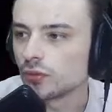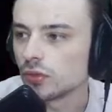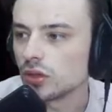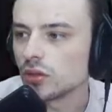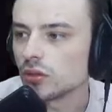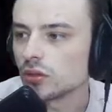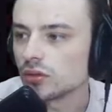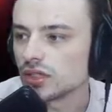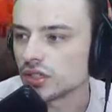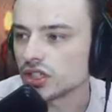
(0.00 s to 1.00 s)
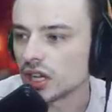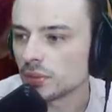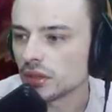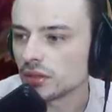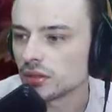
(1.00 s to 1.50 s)
Whoa. Is there a shop
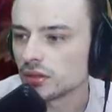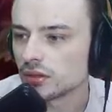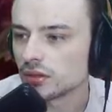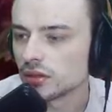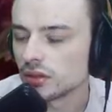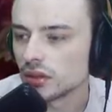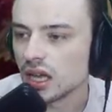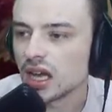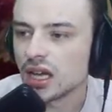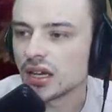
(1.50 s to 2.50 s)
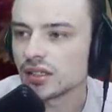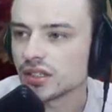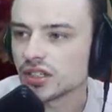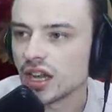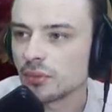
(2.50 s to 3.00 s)
here? Ah, it's a
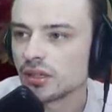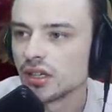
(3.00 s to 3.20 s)
shop.